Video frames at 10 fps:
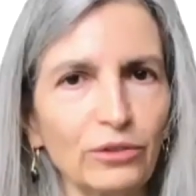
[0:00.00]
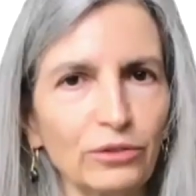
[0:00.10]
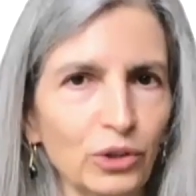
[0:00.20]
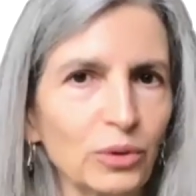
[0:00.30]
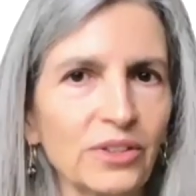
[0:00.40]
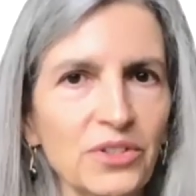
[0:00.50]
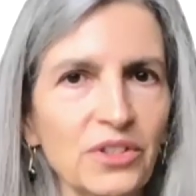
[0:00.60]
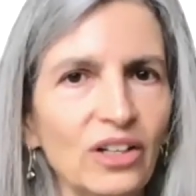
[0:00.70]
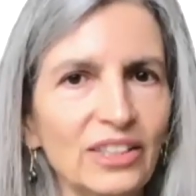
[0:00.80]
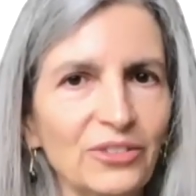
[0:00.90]
focus
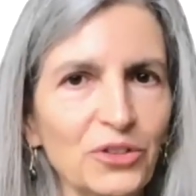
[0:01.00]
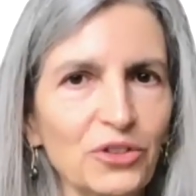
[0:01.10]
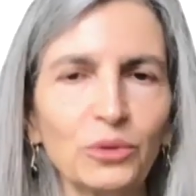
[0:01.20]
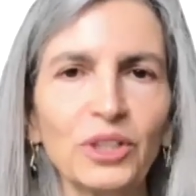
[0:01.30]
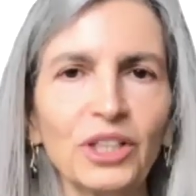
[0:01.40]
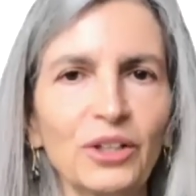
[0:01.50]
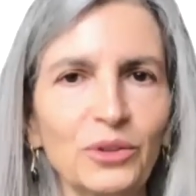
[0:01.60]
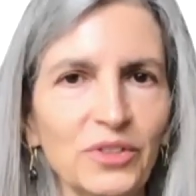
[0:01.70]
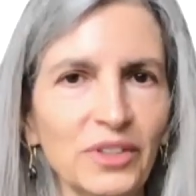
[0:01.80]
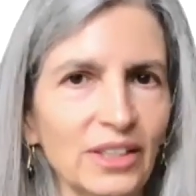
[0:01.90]
on
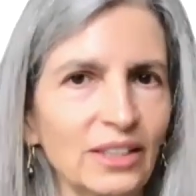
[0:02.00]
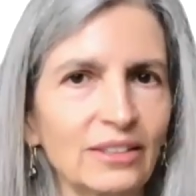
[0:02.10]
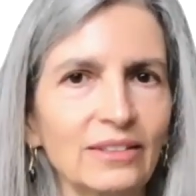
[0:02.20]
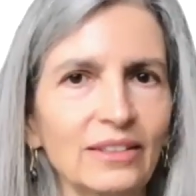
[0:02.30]
studios and